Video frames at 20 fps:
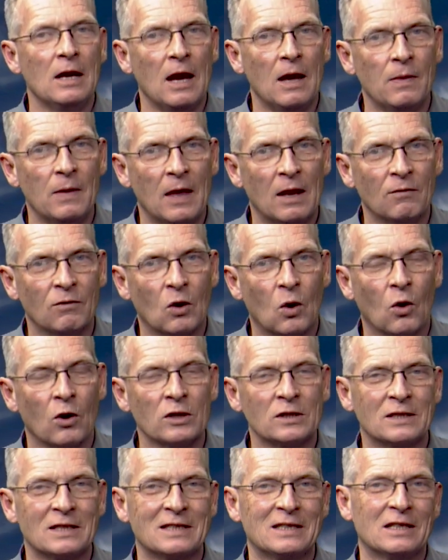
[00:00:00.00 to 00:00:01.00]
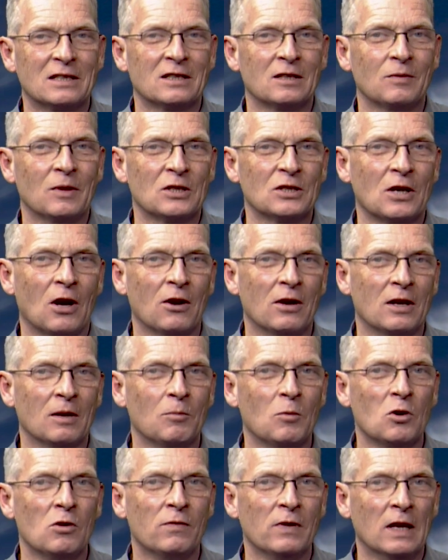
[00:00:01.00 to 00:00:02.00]
And then, of course, the system that started to
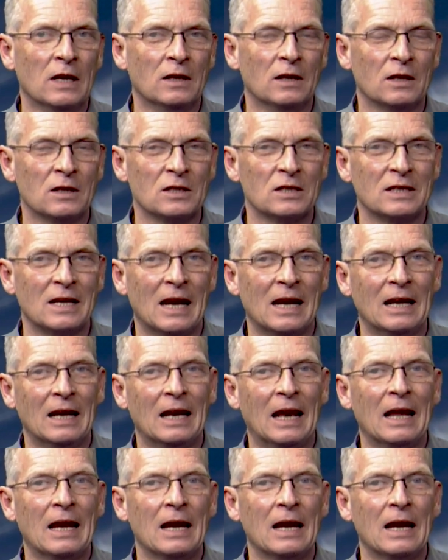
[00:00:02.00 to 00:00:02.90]
move into the state